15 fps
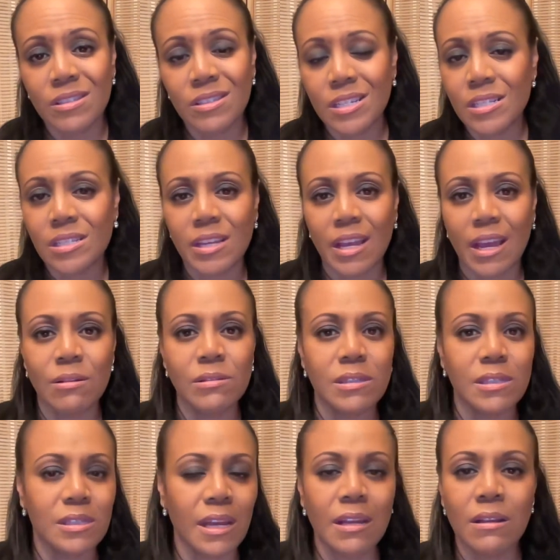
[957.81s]
discounts,
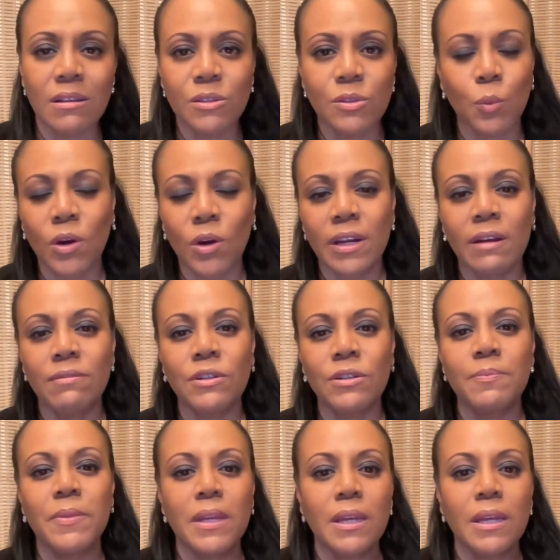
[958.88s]
sales, whatever.